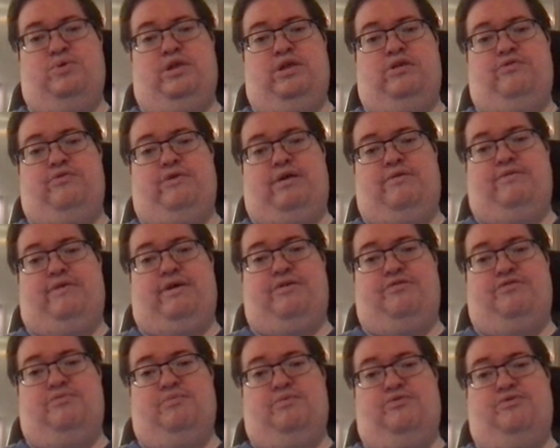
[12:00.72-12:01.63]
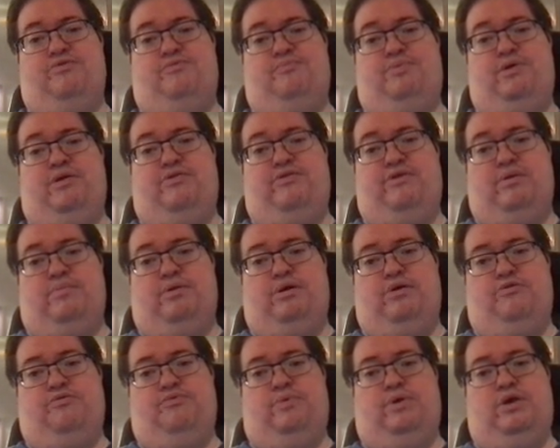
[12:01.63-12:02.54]
need to have estimates of beta
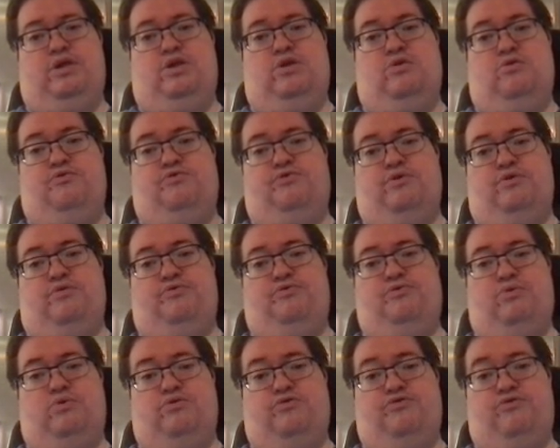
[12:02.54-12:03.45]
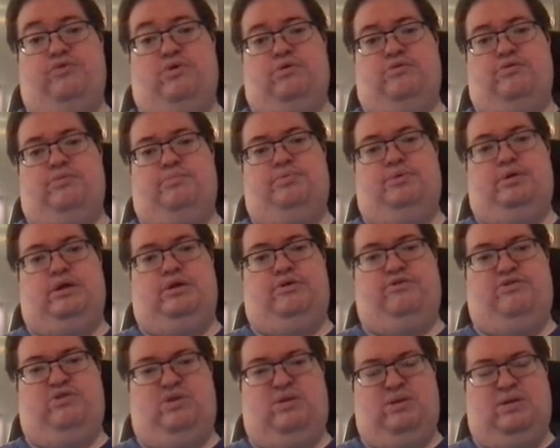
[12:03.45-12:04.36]
because we can use those to construct a
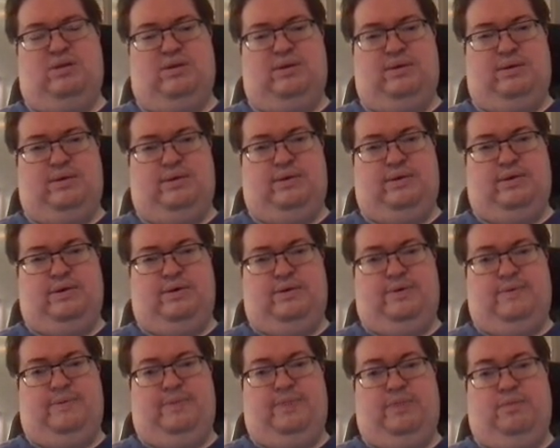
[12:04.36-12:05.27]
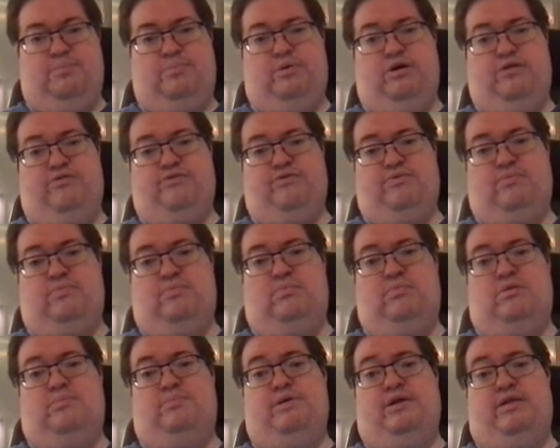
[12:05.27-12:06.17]
prediction. But
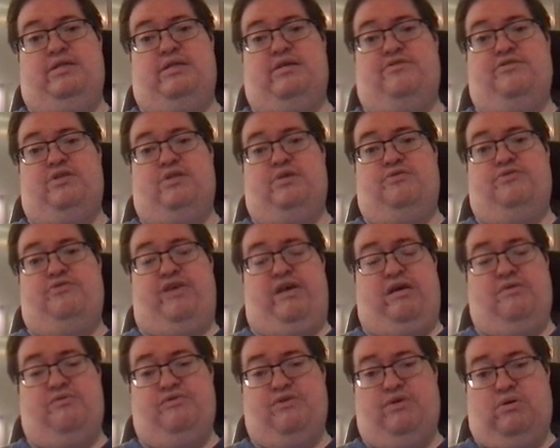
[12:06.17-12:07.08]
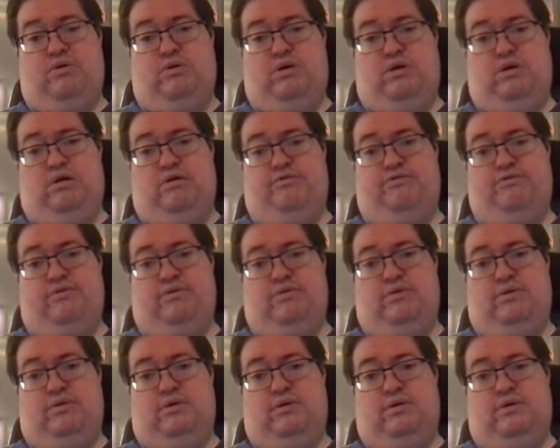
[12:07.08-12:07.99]
the betas in themselves are not
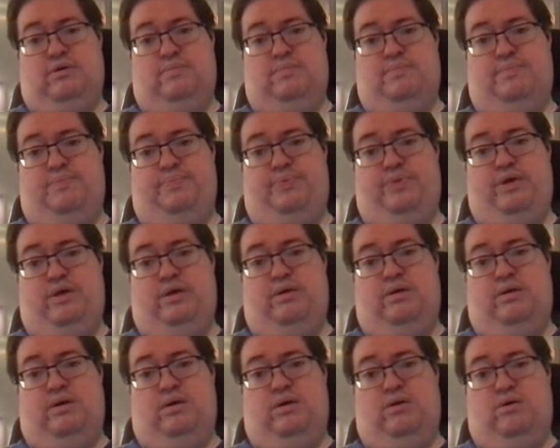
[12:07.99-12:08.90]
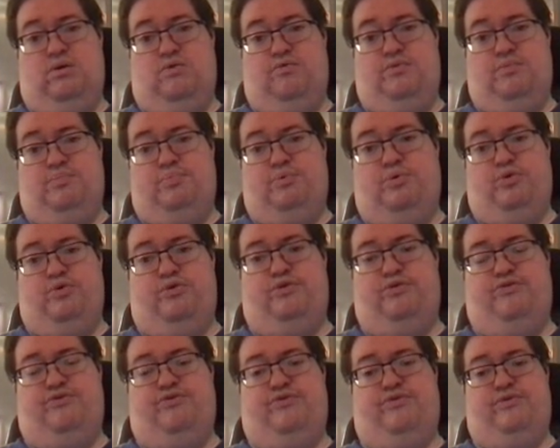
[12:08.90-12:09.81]
of
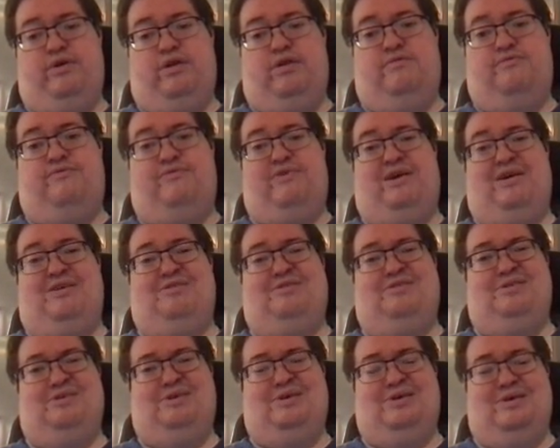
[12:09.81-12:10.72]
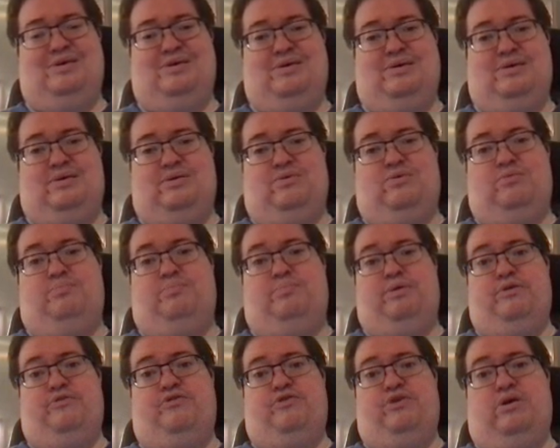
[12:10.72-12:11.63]
importance. And in fact, you could
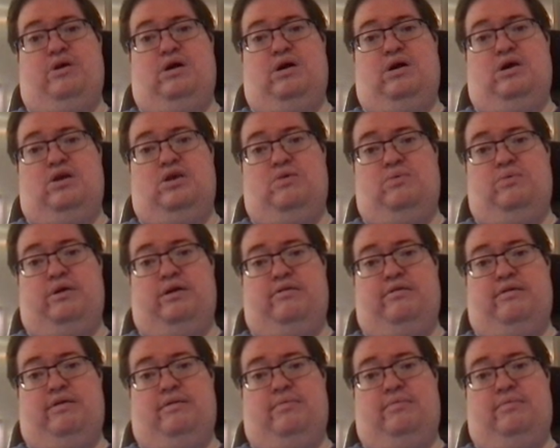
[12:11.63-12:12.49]
basically argue that